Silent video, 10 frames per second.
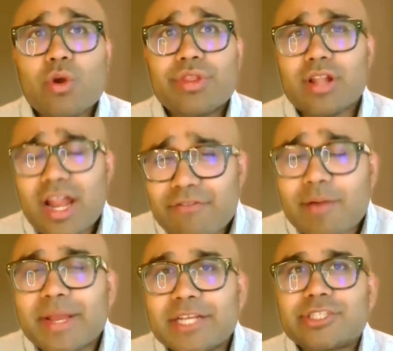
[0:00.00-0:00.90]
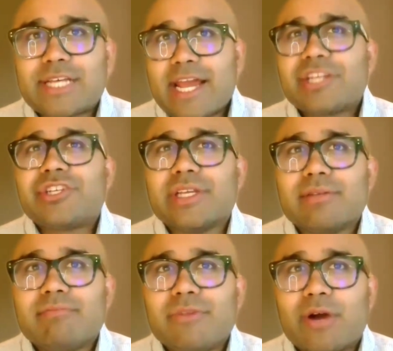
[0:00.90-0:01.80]
With a lot of our patients, I
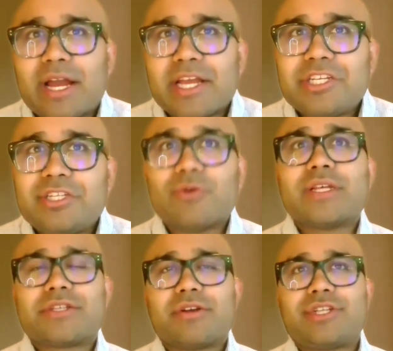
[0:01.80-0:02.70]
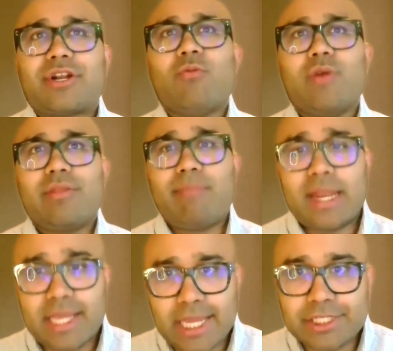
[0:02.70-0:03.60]
actually don't necessarily start with
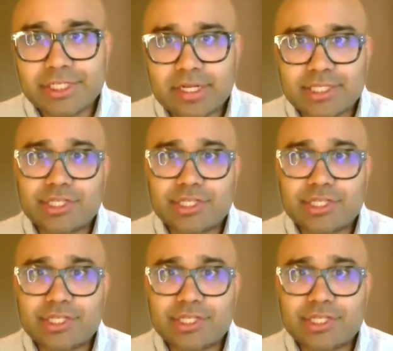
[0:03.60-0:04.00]
medication.